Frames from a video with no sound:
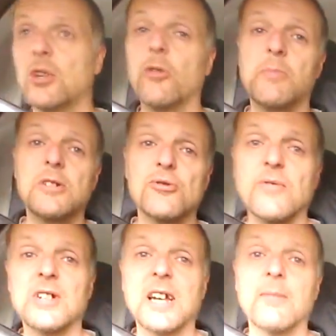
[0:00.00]
I've been
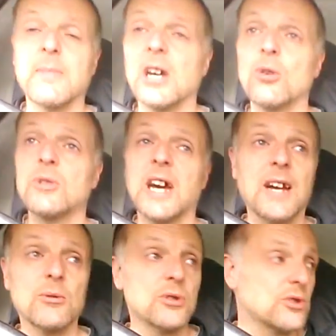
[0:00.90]
driven out of my own house.
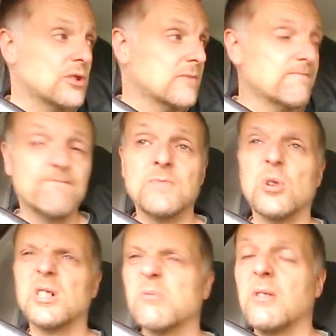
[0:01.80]

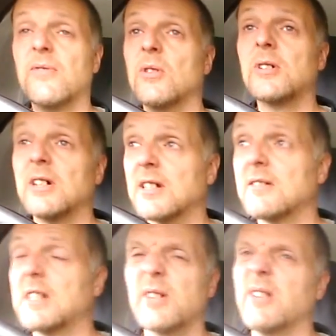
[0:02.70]
That's what I feel like.
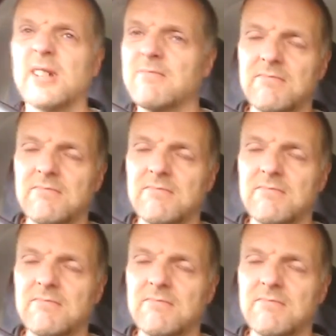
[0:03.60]
Anyway,